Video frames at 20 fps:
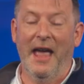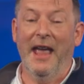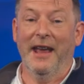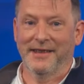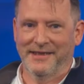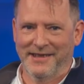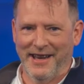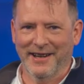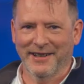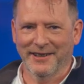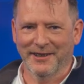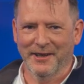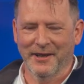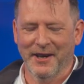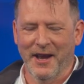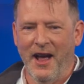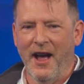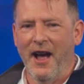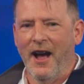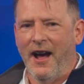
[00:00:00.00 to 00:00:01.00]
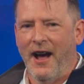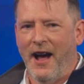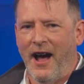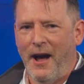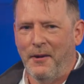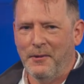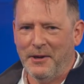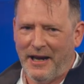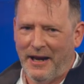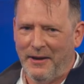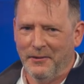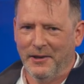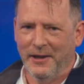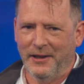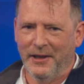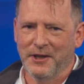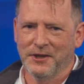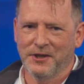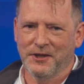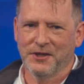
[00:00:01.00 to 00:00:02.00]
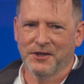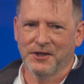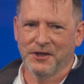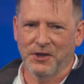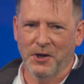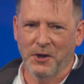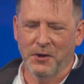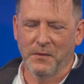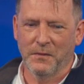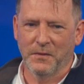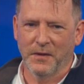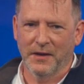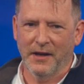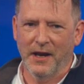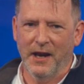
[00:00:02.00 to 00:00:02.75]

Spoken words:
Exactly. Our calculations show that